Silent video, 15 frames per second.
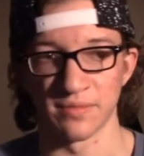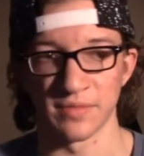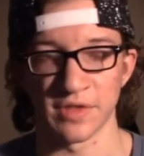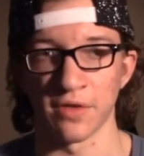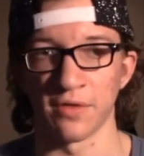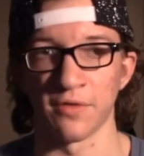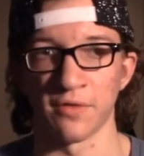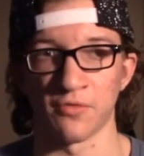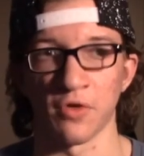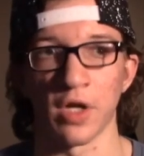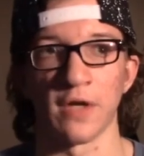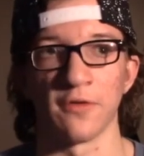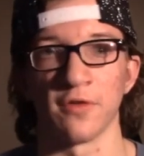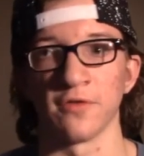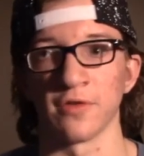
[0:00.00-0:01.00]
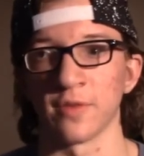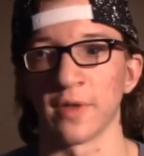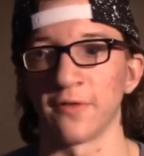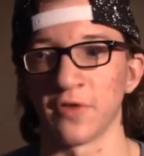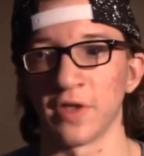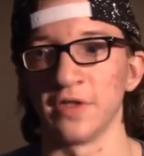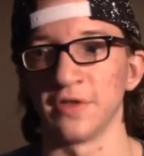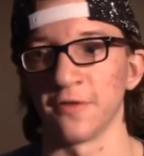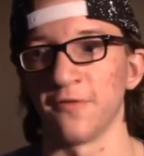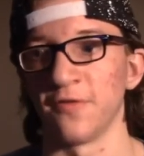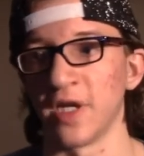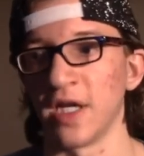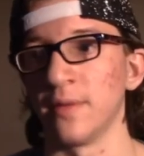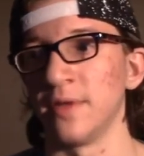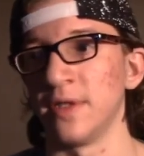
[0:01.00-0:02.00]
so grateful for my friends and
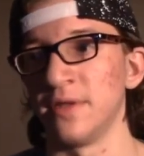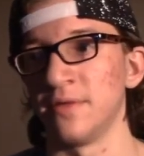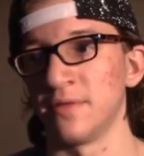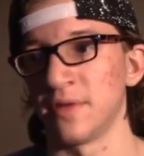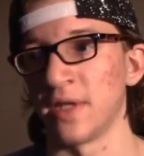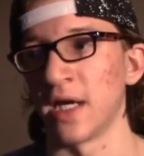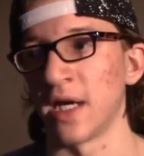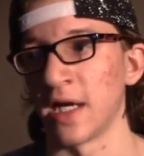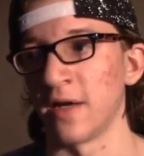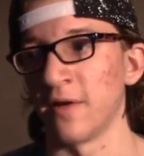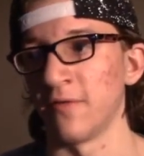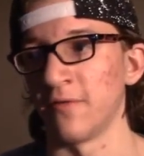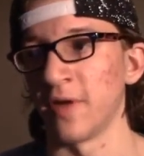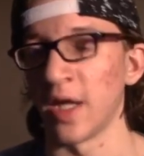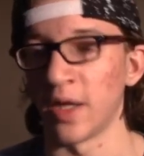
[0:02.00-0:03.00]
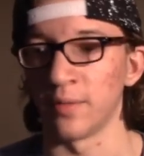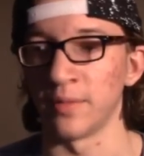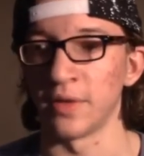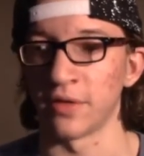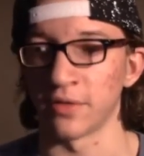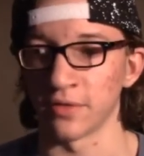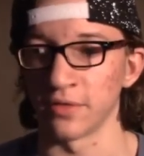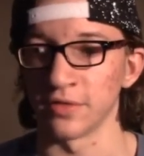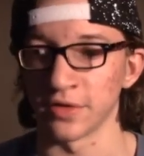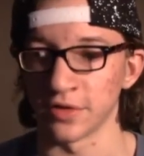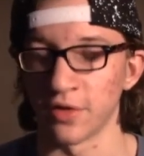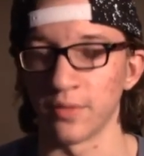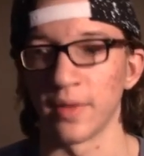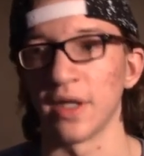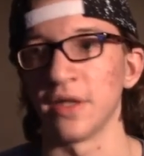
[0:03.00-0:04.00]
family that have helped me through
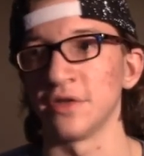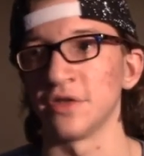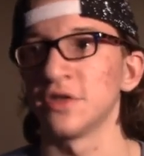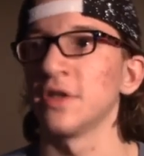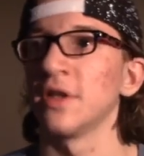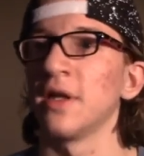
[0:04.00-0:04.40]
so much,